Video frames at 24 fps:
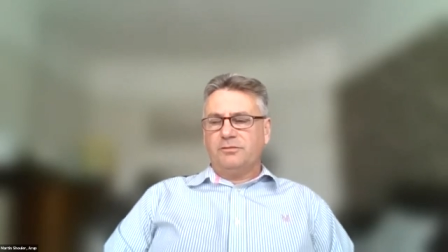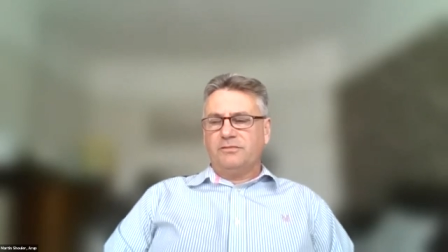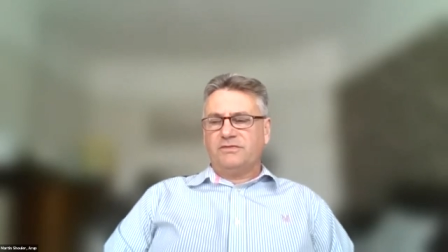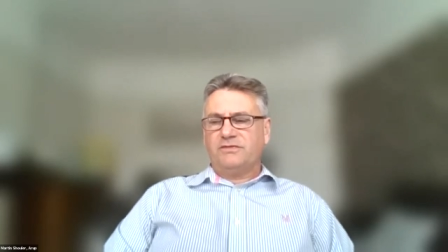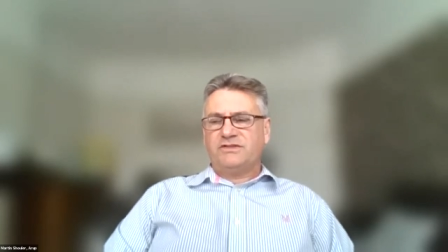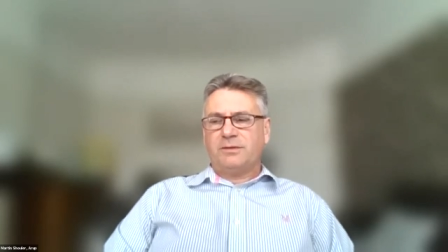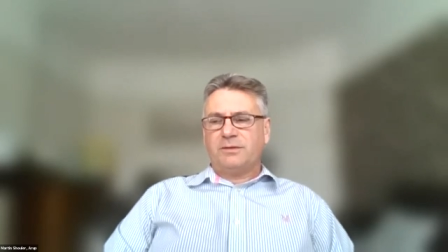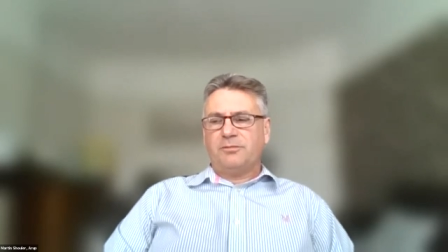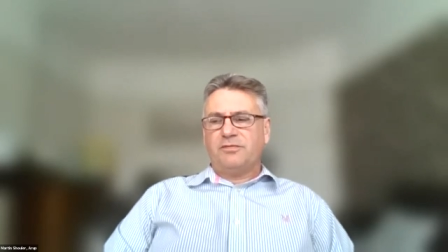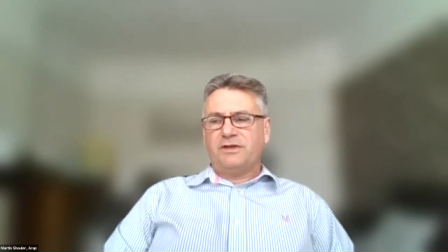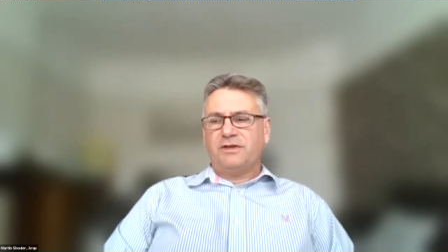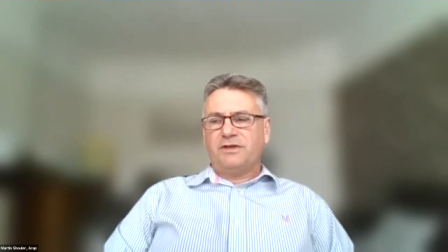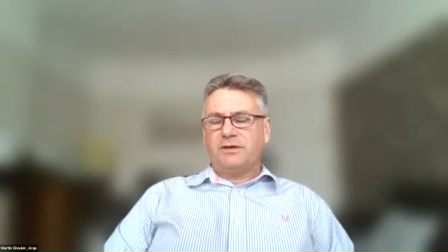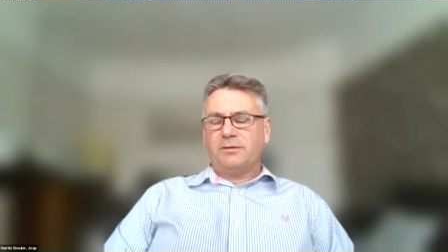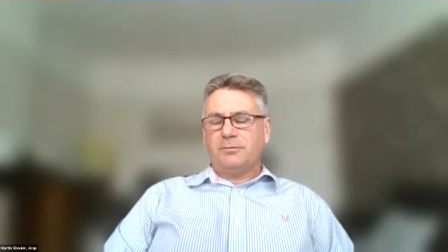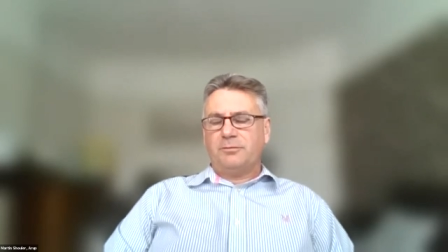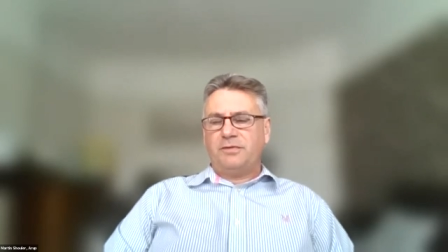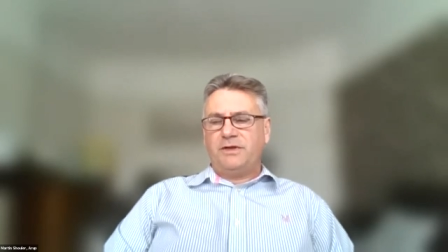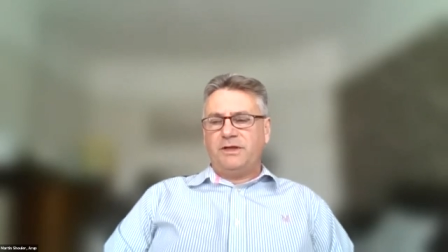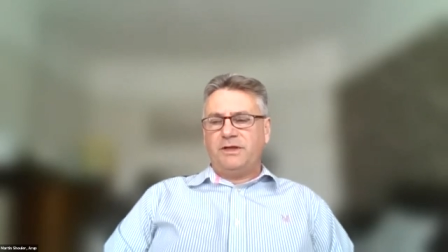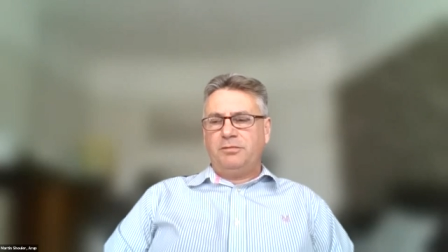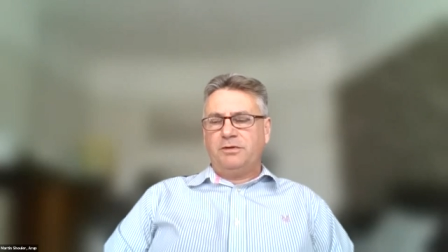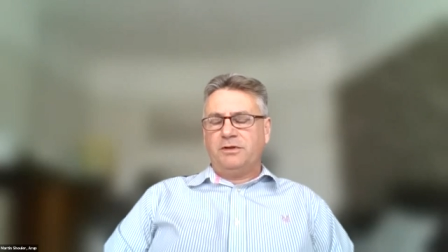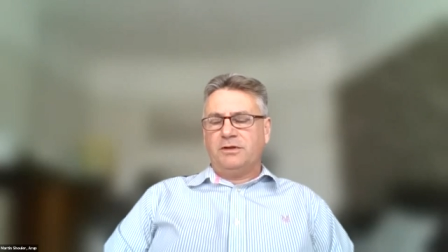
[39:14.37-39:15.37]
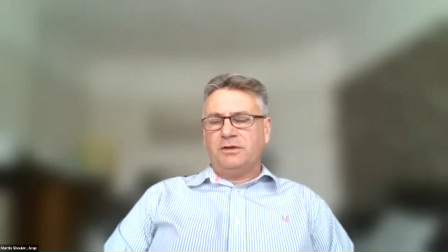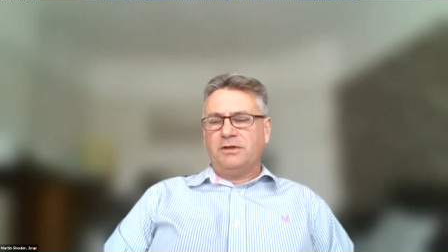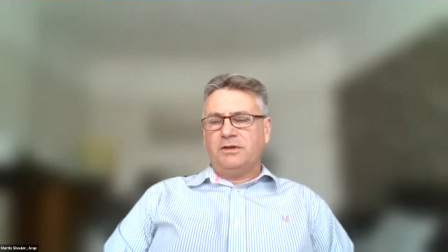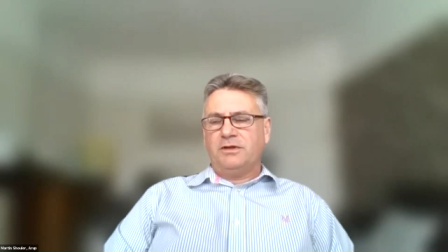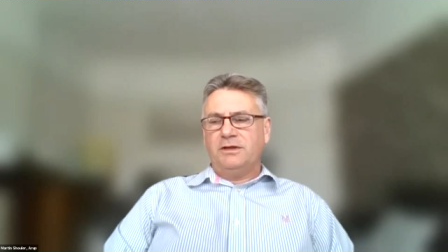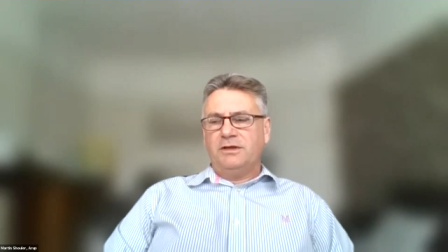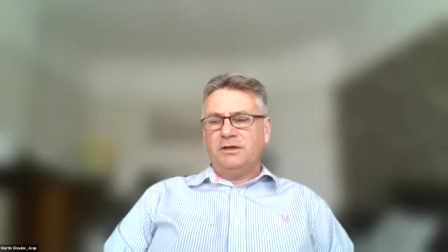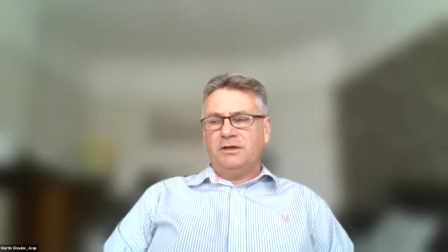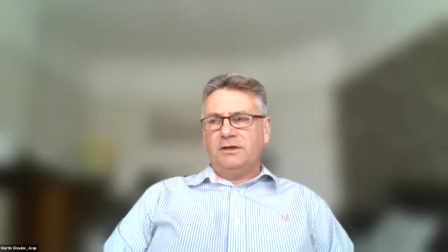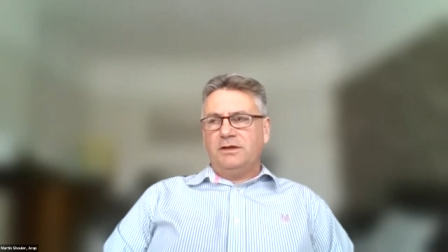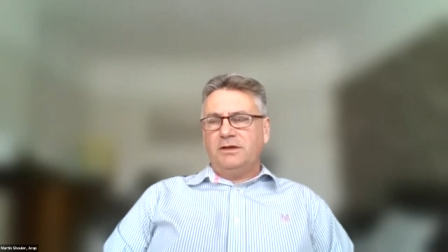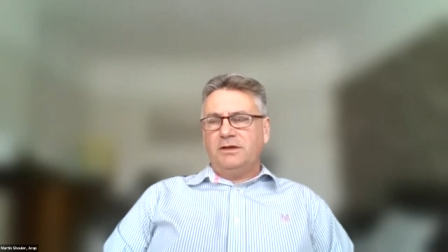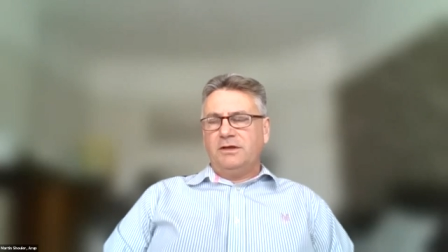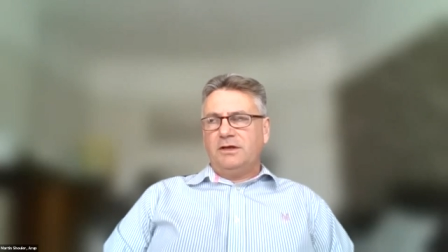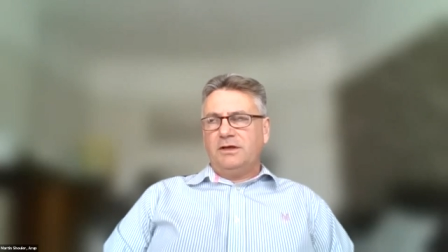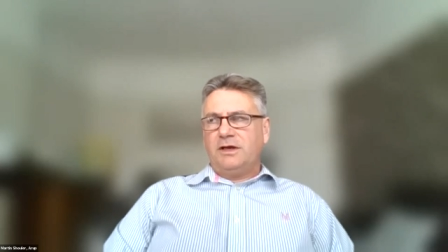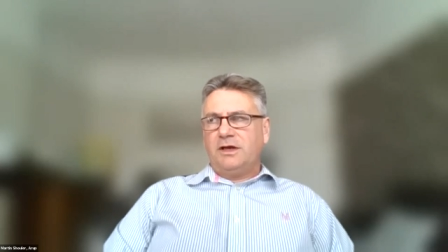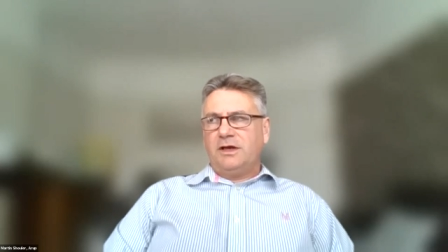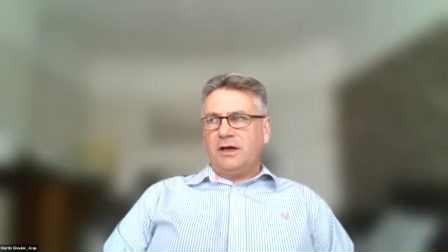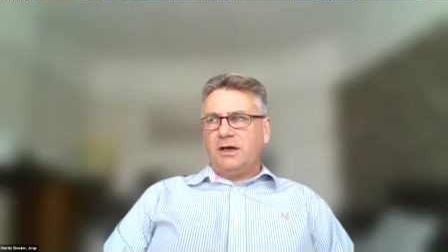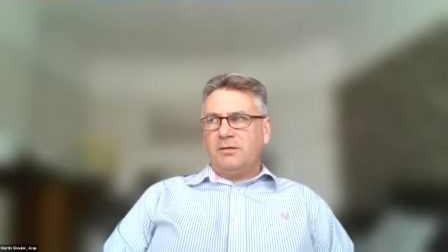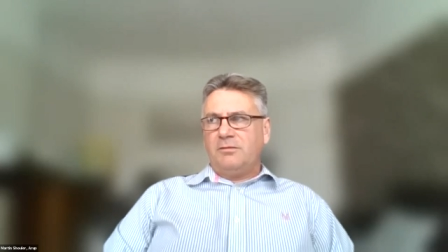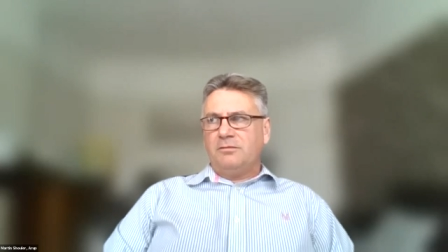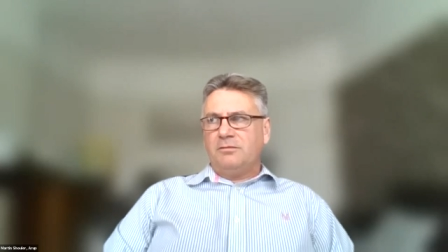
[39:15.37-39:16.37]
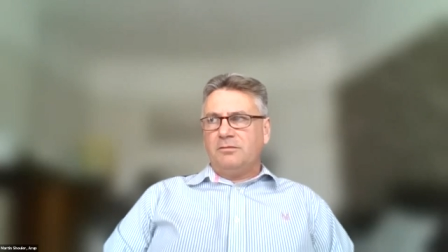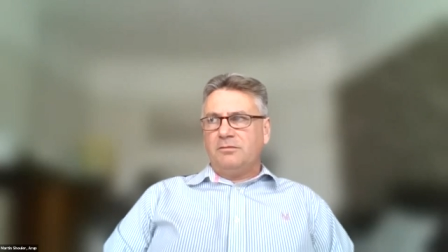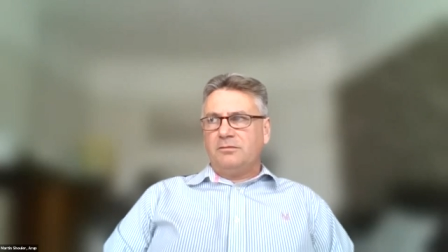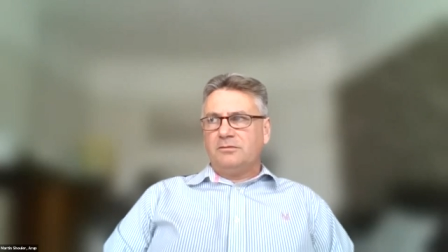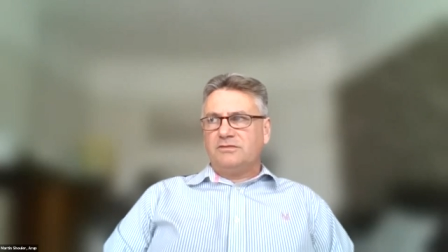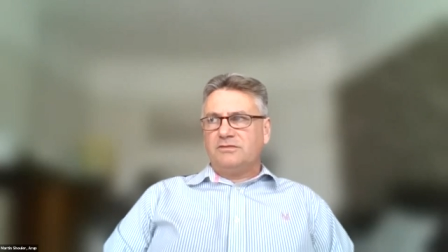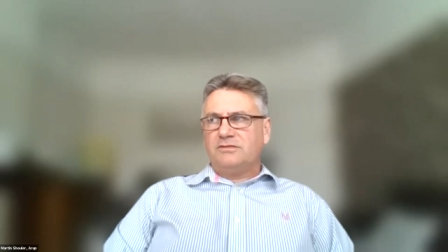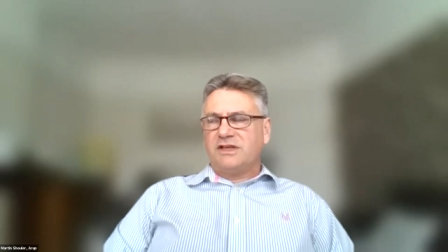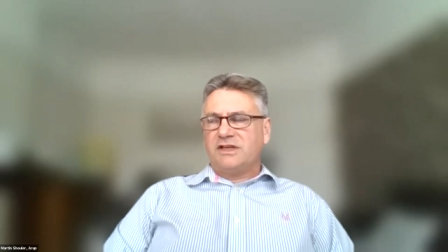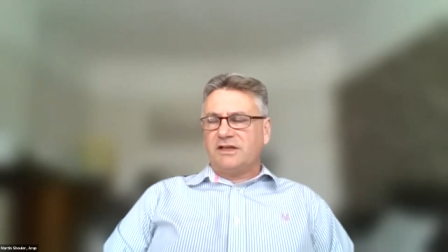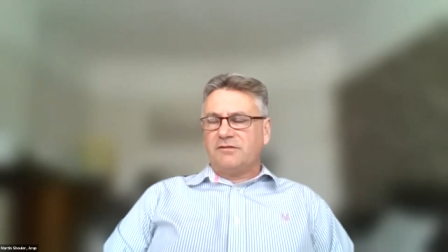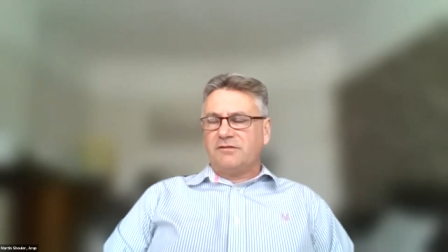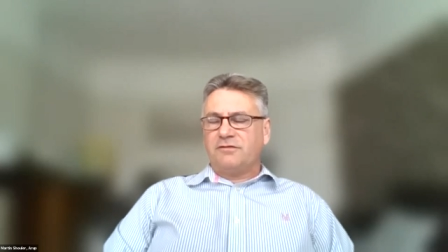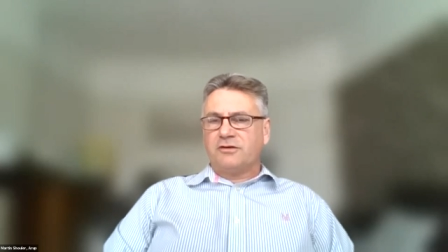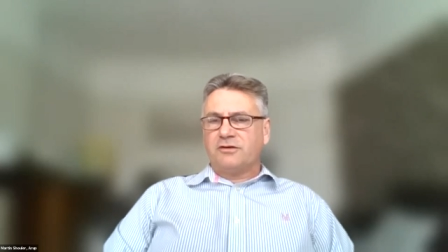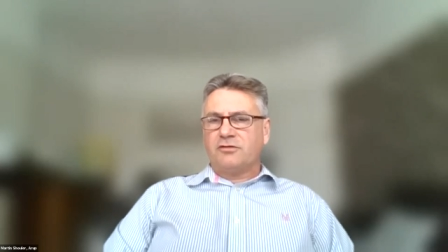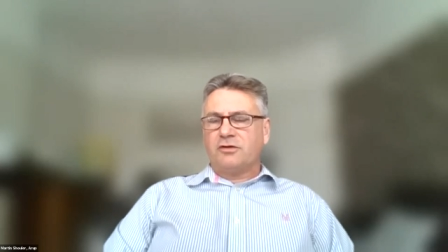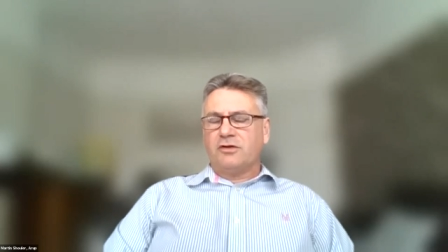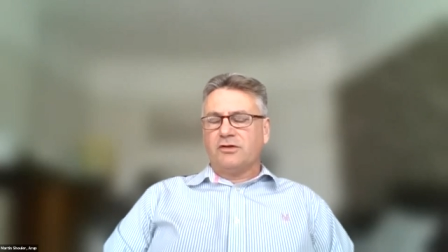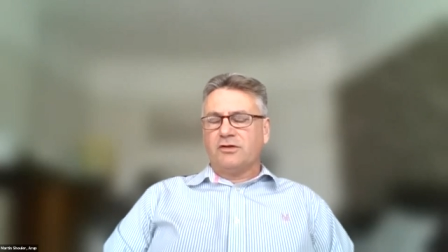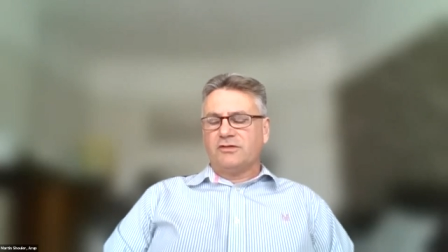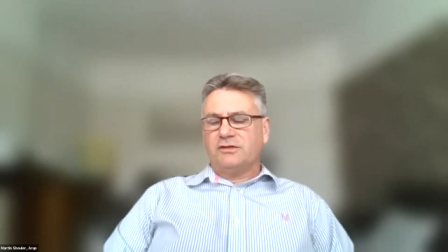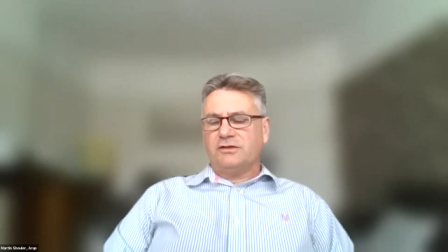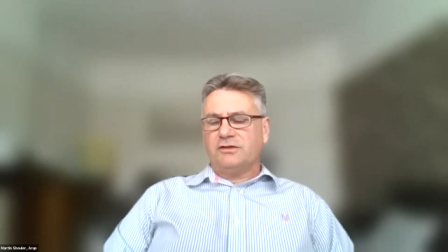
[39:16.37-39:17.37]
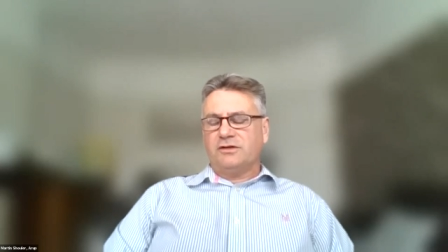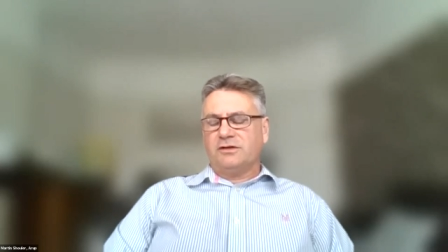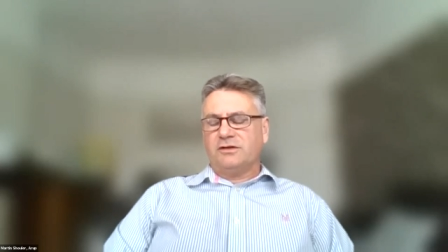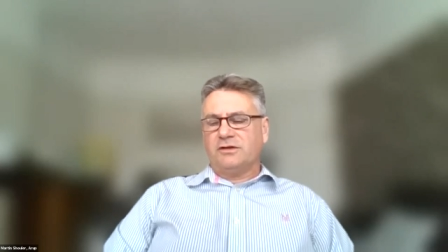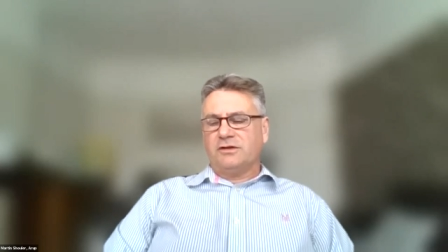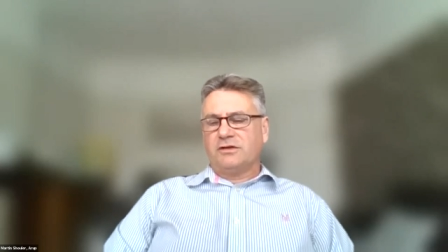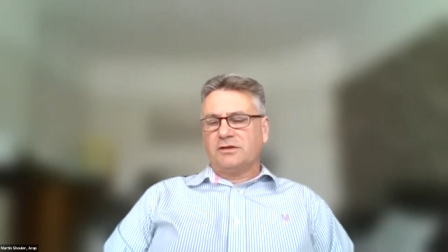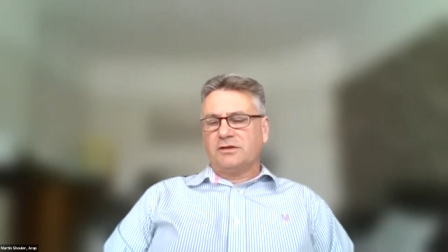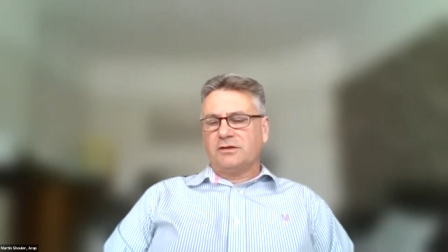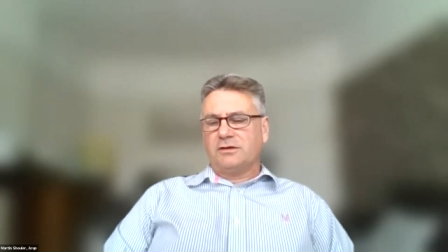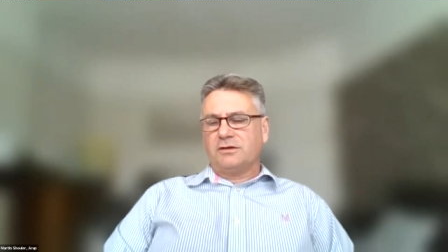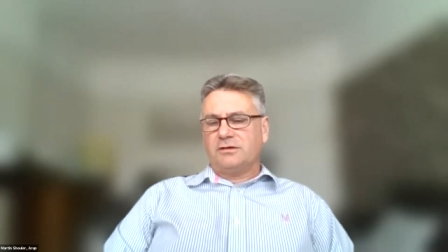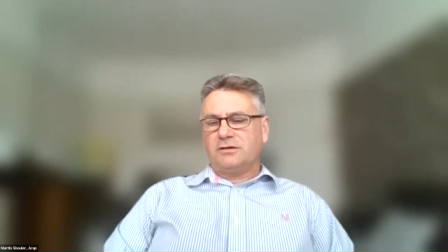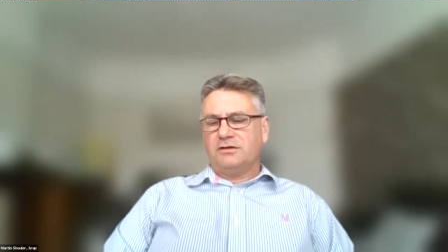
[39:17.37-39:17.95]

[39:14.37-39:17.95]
something that people um, take for granted, I think.